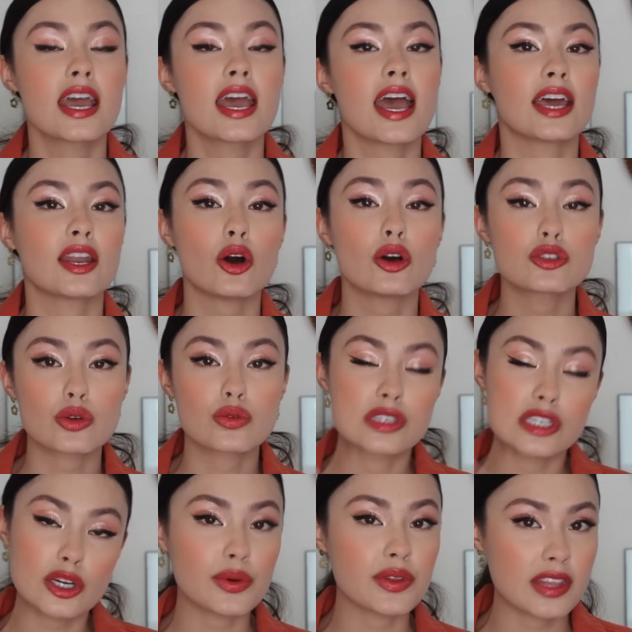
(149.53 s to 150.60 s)
and also
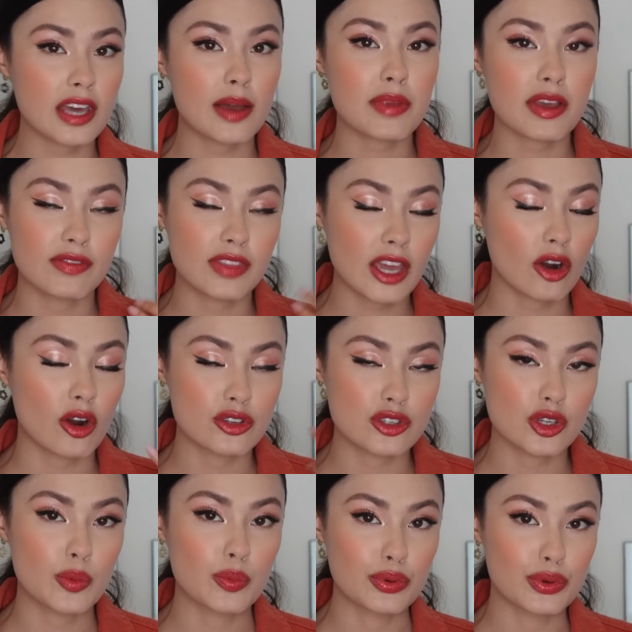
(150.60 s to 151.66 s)
deal with them if they're
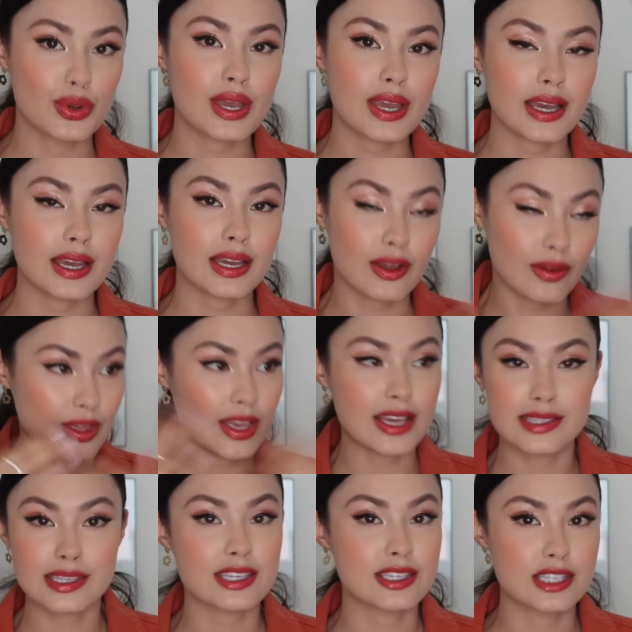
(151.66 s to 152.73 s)
also
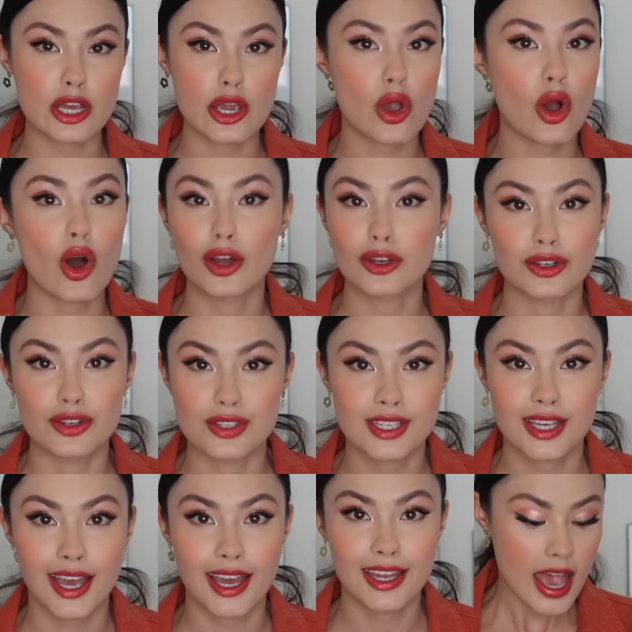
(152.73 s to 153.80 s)
pre-existing on your
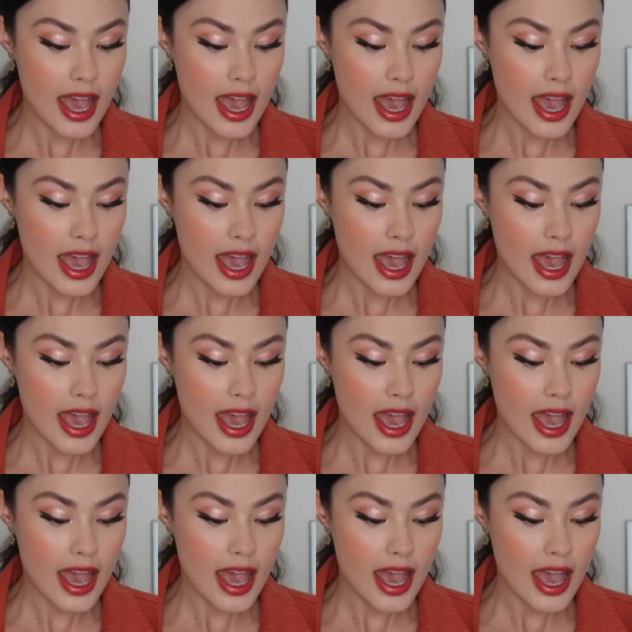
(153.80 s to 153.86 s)
skin.